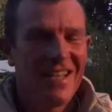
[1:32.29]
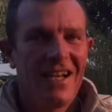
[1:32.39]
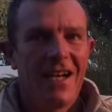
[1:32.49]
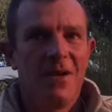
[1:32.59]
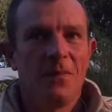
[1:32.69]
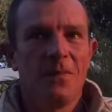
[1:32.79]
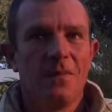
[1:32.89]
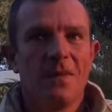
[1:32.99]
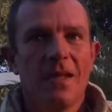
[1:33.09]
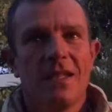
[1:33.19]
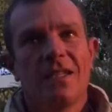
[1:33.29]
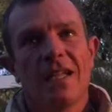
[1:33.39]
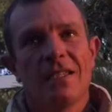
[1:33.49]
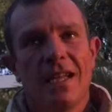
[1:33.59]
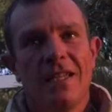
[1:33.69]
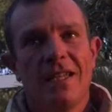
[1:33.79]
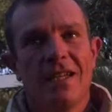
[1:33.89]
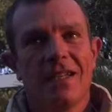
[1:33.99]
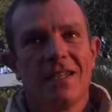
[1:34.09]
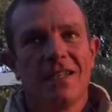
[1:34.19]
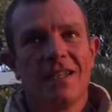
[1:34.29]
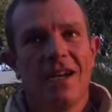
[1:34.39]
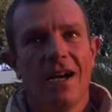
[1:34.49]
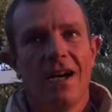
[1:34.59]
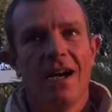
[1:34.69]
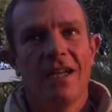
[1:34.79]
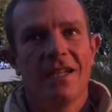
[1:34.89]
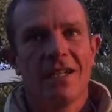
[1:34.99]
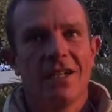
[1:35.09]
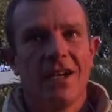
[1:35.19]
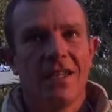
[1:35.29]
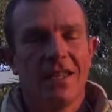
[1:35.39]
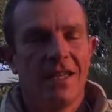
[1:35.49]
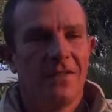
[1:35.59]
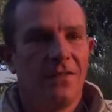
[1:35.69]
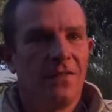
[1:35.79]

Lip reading: In Tanzania, I hired a guy there.